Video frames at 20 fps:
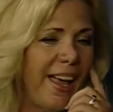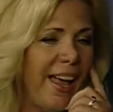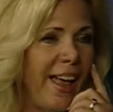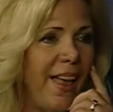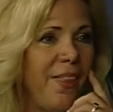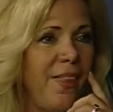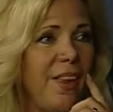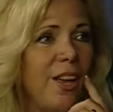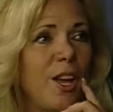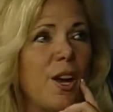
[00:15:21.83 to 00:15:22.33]

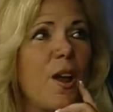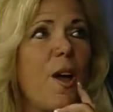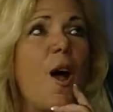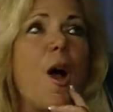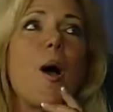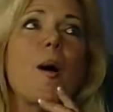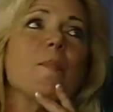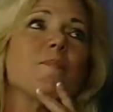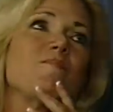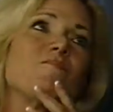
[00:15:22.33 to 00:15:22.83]
And then
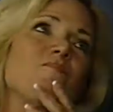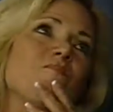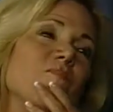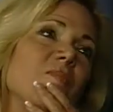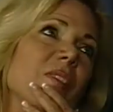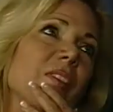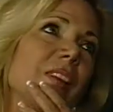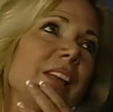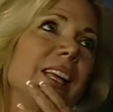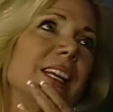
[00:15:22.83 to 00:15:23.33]

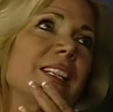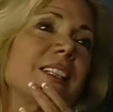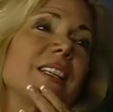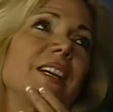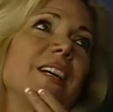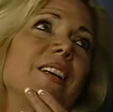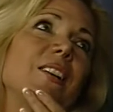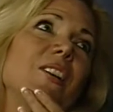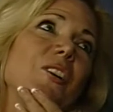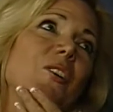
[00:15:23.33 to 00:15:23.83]
the next thing
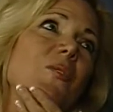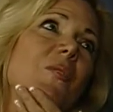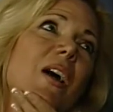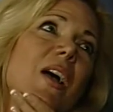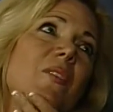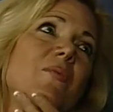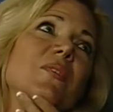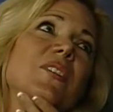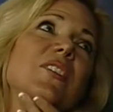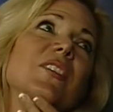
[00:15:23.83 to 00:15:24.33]
I knew,
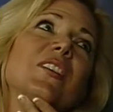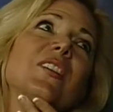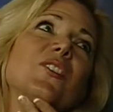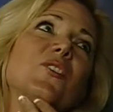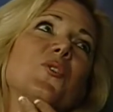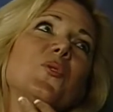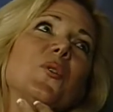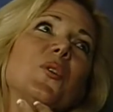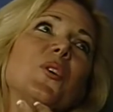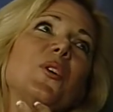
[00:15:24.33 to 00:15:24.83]
I was a
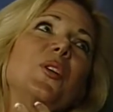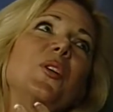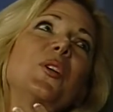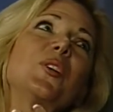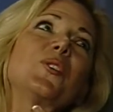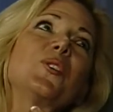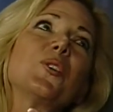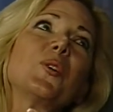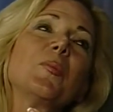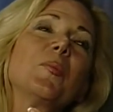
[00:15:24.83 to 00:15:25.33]
historical
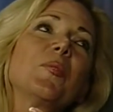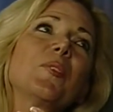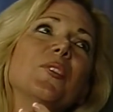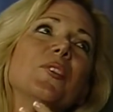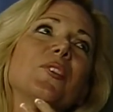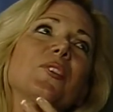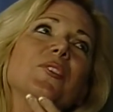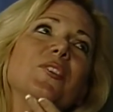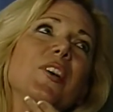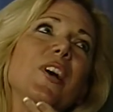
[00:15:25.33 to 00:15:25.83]

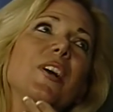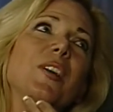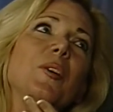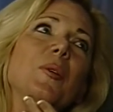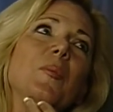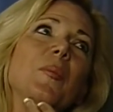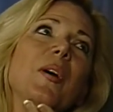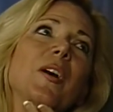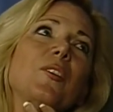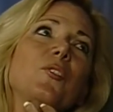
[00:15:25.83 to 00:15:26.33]
interpreter talking
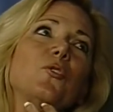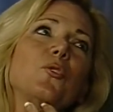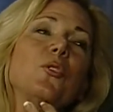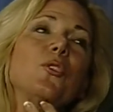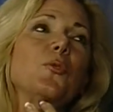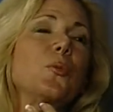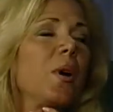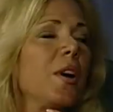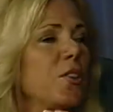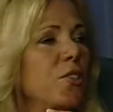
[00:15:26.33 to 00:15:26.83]
about
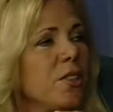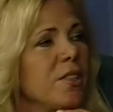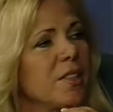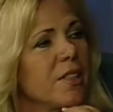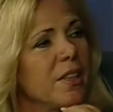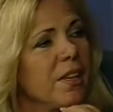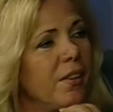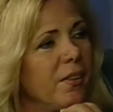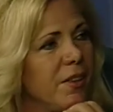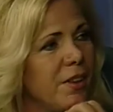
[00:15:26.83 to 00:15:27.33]
George
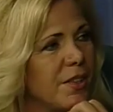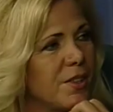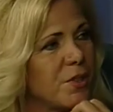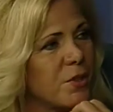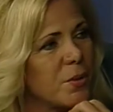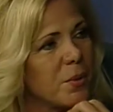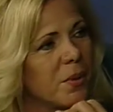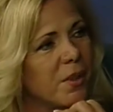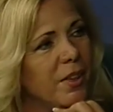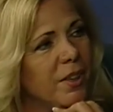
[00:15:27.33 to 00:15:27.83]
Washington and the
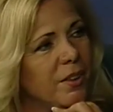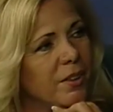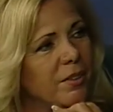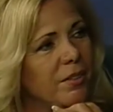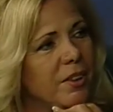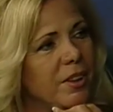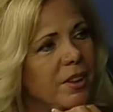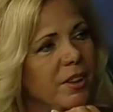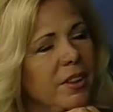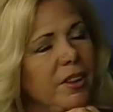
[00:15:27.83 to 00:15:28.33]
history of
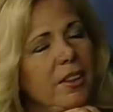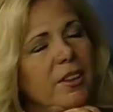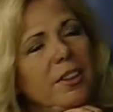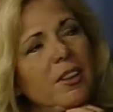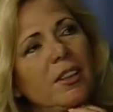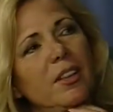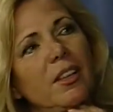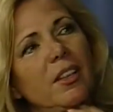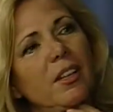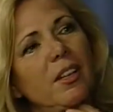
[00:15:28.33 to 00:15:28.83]

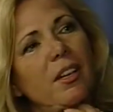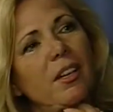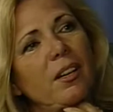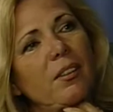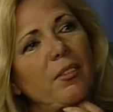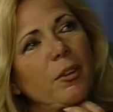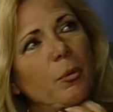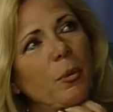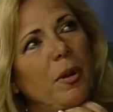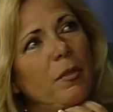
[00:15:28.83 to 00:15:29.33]

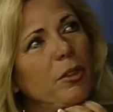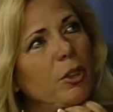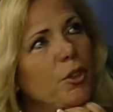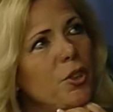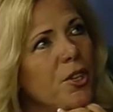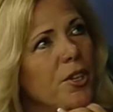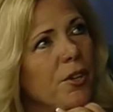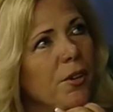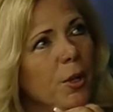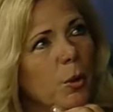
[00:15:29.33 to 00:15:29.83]
the
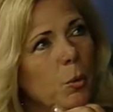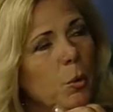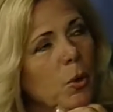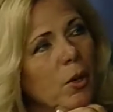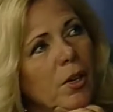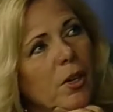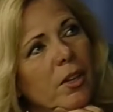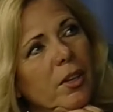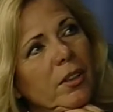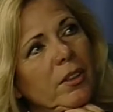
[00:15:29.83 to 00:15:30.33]
Revolutionary War.